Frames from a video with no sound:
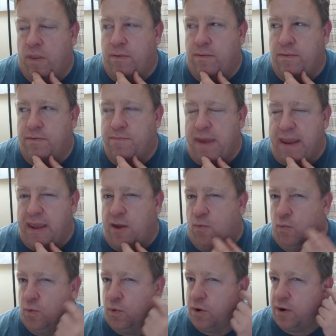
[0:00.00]
to make it
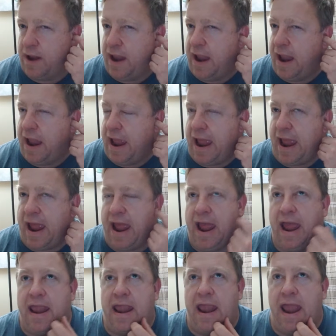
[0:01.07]
work
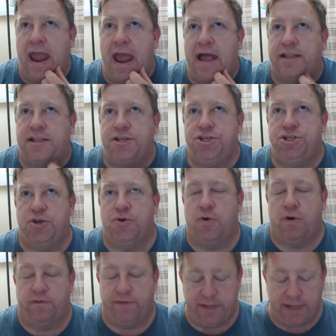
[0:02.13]
as a
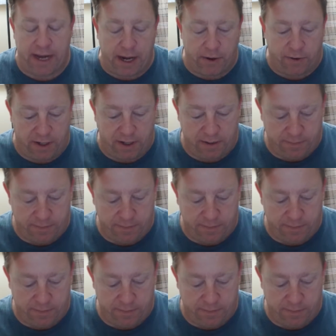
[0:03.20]
show of its era.